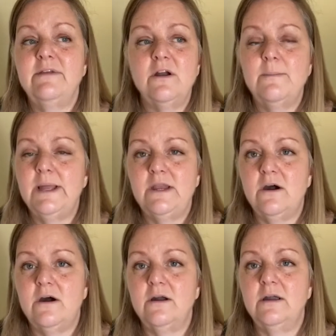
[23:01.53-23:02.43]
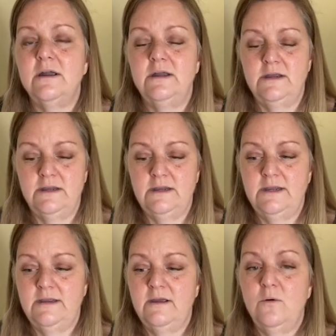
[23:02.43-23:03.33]
on my dog,
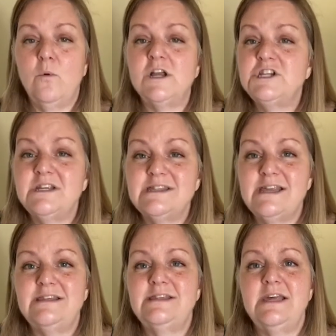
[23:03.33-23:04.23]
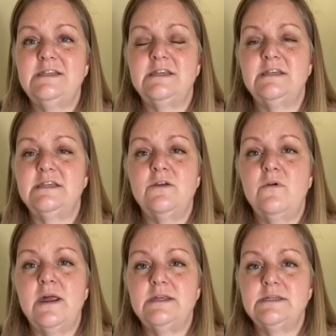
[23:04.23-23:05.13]
watching sunsets and
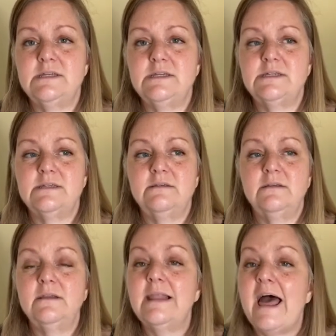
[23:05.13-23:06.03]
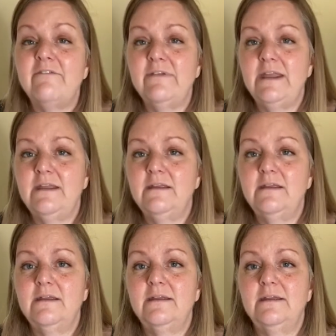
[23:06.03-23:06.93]
sunrises, laughing,
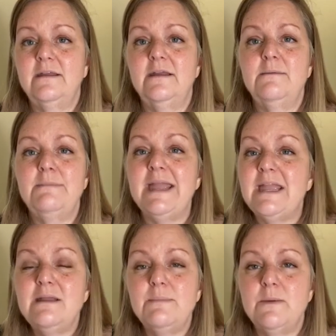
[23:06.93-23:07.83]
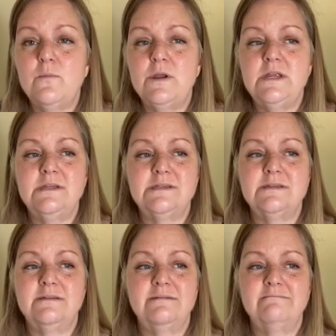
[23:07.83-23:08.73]
making memories,
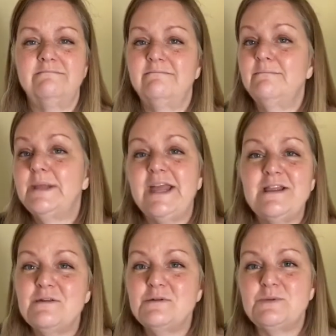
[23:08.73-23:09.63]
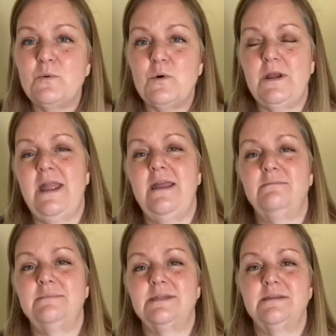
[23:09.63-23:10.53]
playing those board
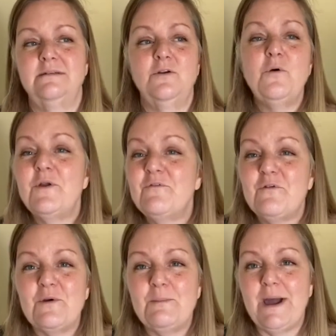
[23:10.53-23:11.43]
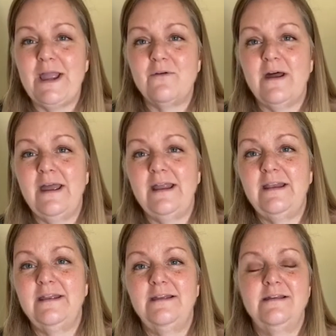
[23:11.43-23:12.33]
games, going for a bike ride,
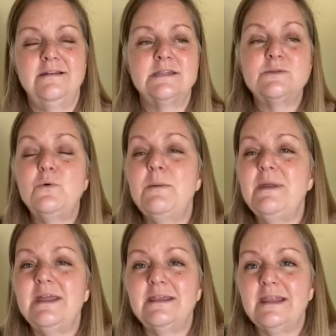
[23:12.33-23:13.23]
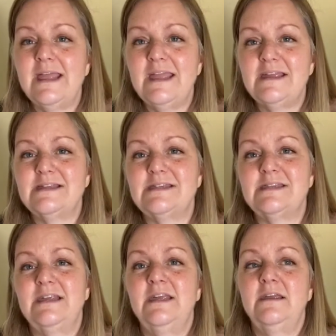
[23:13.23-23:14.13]
swimming in lakes,
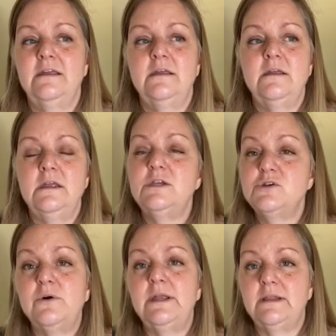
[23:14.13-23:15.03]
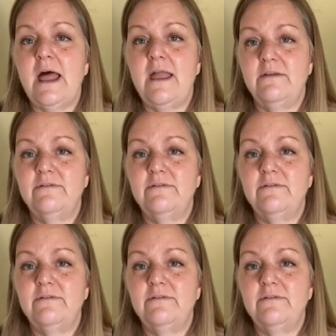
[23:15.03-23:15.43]
enjoying life,